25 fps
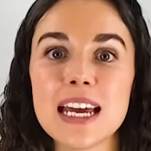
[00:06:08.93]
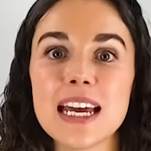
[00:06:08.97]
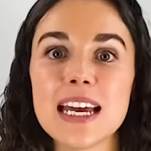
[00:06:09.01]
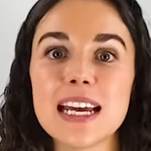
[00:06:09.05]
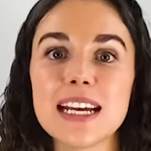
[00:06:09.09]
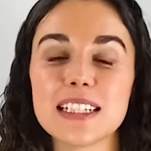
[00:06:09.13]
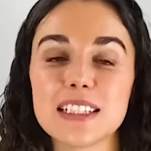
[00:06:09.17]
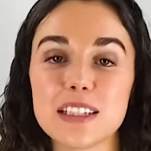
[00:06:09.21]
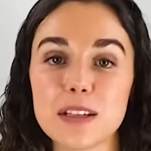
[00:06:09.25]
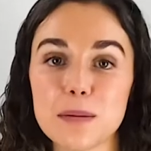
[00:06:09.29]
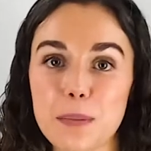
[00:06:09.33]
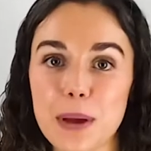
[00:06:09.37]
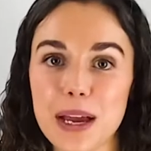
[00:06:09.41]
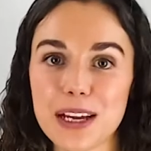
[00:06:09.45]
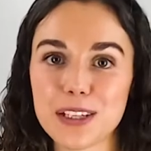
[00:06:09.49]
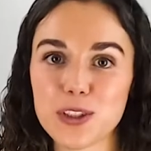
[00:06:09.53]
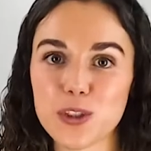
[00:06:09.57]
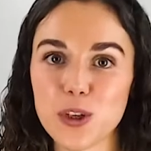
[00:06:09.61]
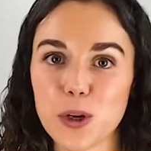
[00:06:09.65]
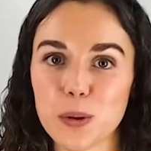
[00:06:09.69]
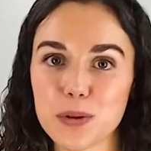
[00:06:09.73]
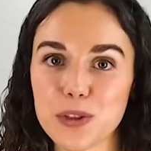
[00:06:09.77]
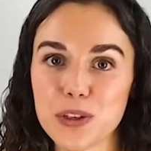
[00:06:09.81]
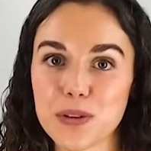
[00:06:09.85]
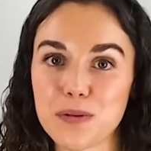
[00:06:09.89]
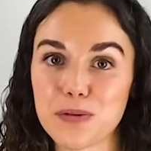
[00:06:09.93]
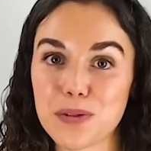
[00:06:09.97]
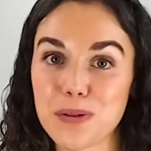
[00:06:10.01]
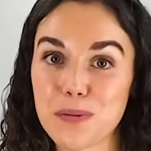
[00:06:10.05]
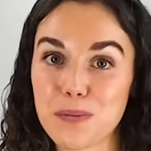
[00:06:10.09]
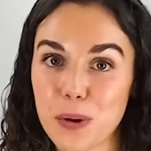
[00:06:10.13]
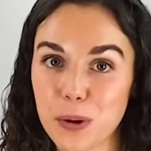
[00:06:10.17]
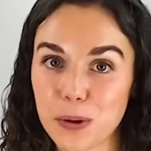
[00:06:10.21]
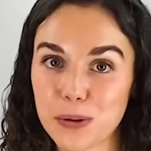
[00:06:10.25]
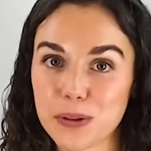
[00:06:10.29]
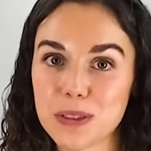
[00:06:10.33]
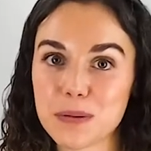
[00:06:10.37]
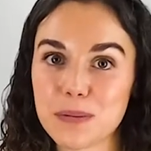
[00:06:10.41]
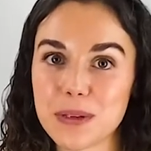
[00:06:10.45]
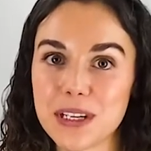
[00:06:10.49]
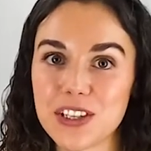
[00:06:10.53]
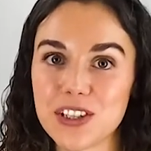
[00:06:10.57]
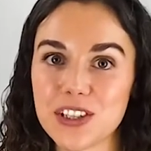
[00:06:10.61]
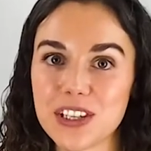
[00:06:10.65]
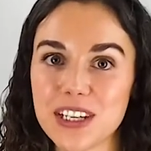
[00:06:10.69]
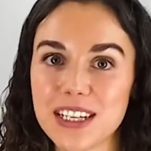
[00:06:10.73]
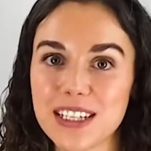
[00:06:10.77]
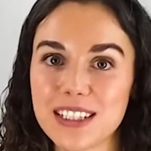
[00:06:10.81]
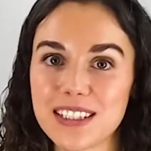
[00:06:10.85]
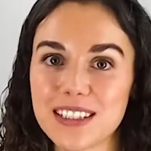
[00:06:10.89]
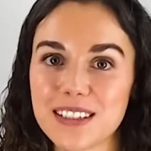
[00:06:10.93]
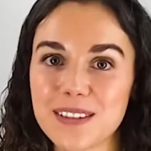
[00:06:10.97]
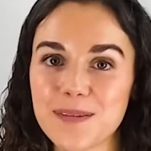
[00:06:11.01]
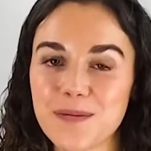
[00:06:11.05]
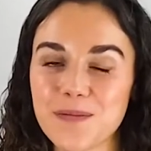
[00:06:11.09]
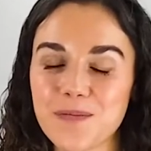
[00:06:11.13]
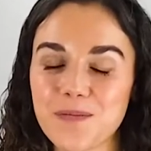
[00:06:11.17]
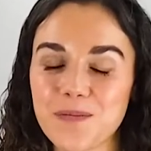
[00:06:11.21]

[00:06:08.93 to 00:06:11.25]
is the best option for most species.